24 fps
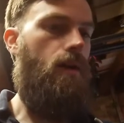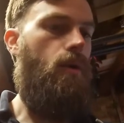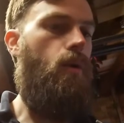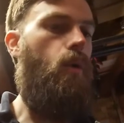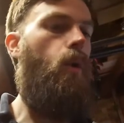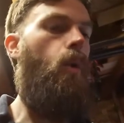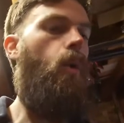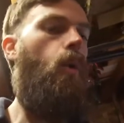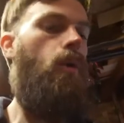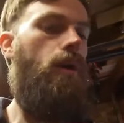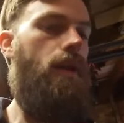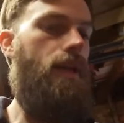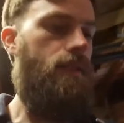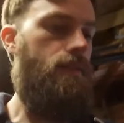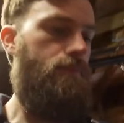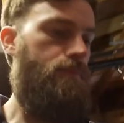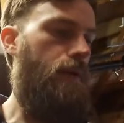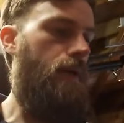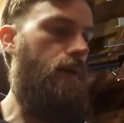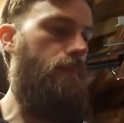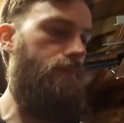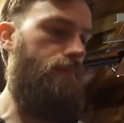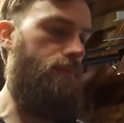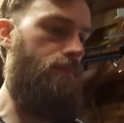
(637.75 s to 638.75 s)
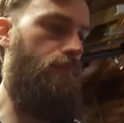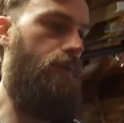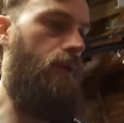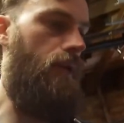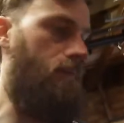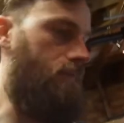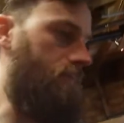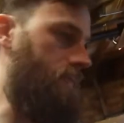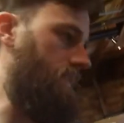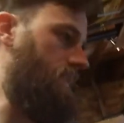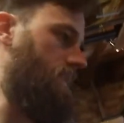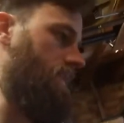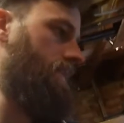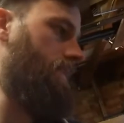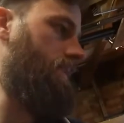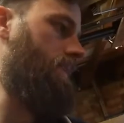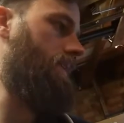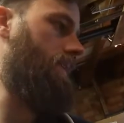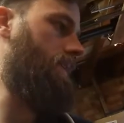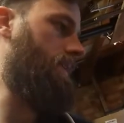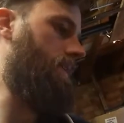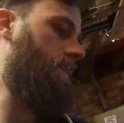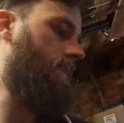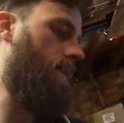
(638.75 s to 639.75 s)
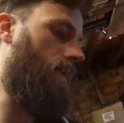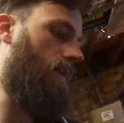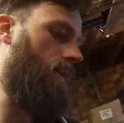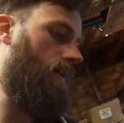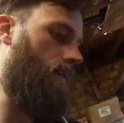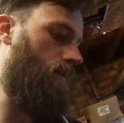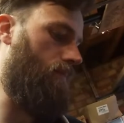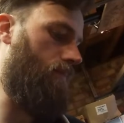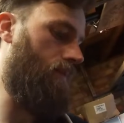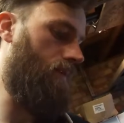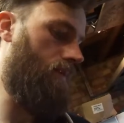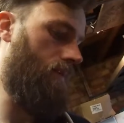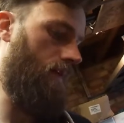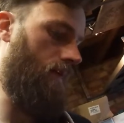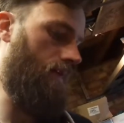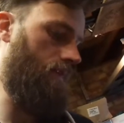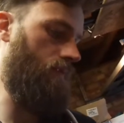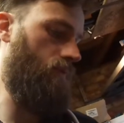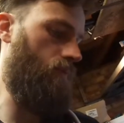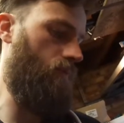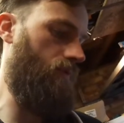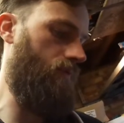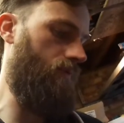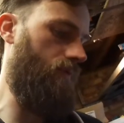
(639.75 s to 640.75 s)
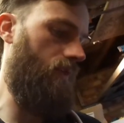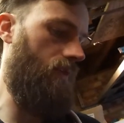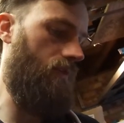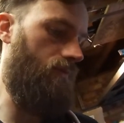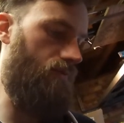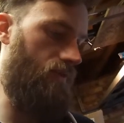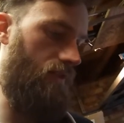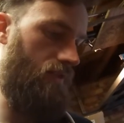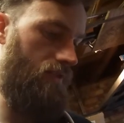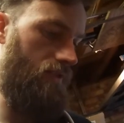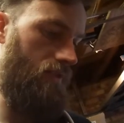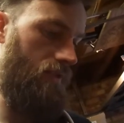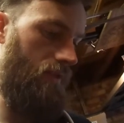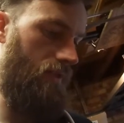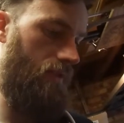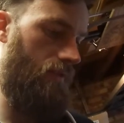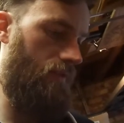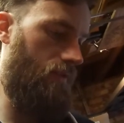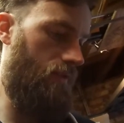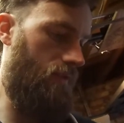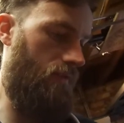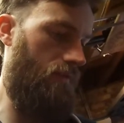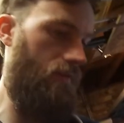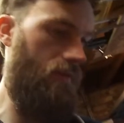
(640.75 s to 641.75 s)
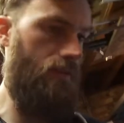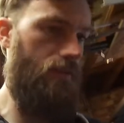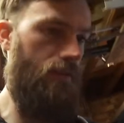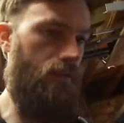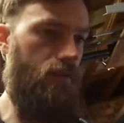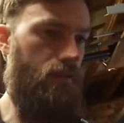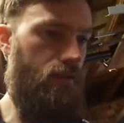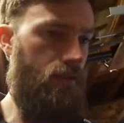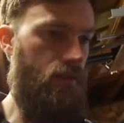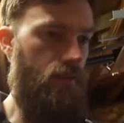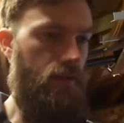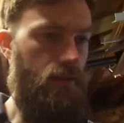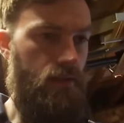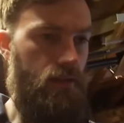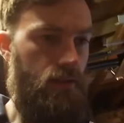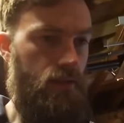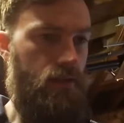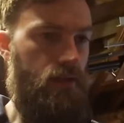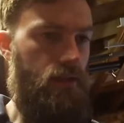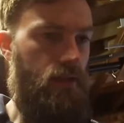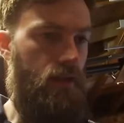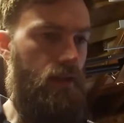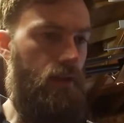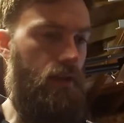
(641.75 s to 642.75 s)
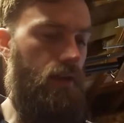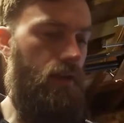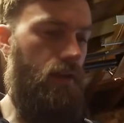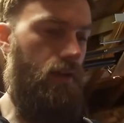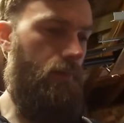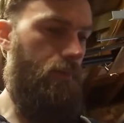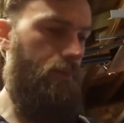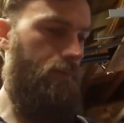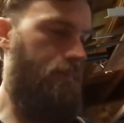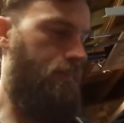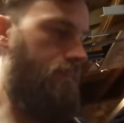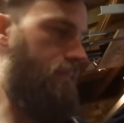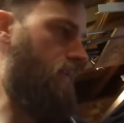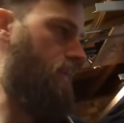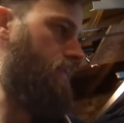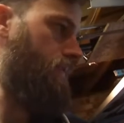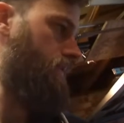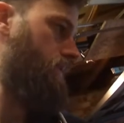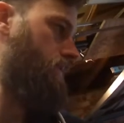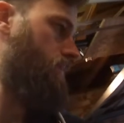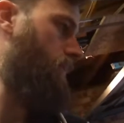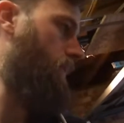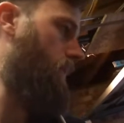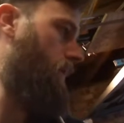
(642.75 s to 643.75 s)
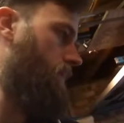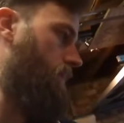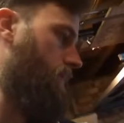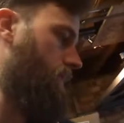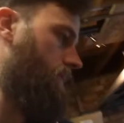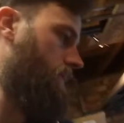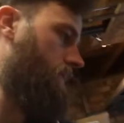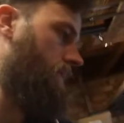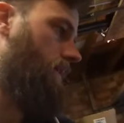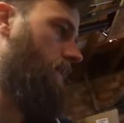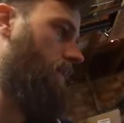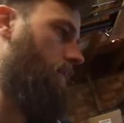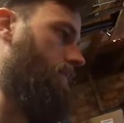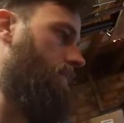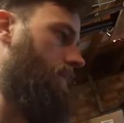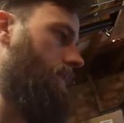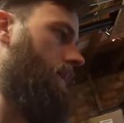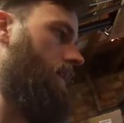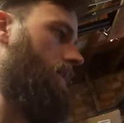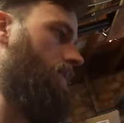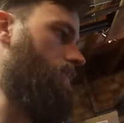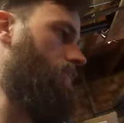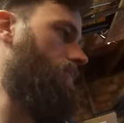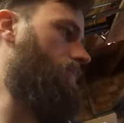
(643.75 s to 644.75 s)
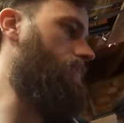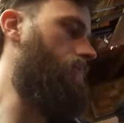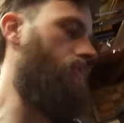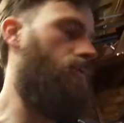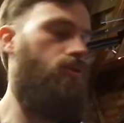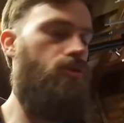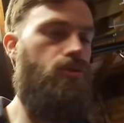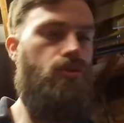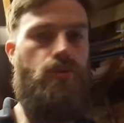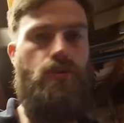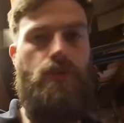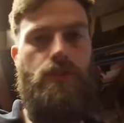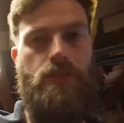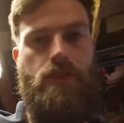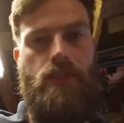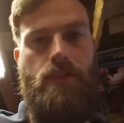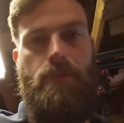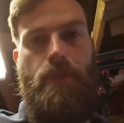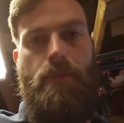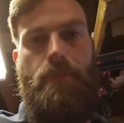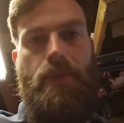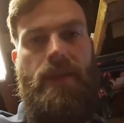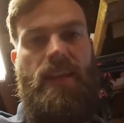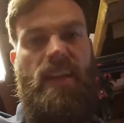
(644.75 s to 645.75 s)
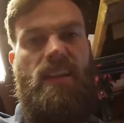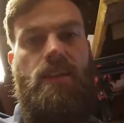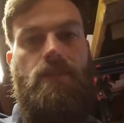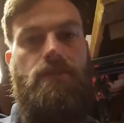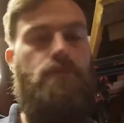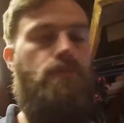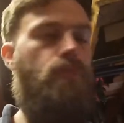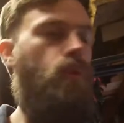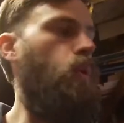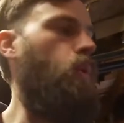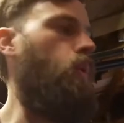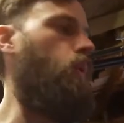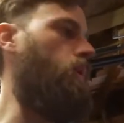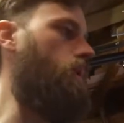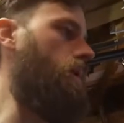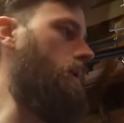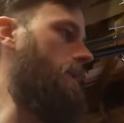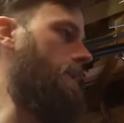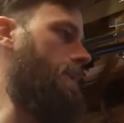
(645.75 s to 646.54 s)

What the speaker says: or gets plumbed into the carb as it would have done originally. There is a pipe on the carb for that. I'm just not sure it's going to be big enough bore.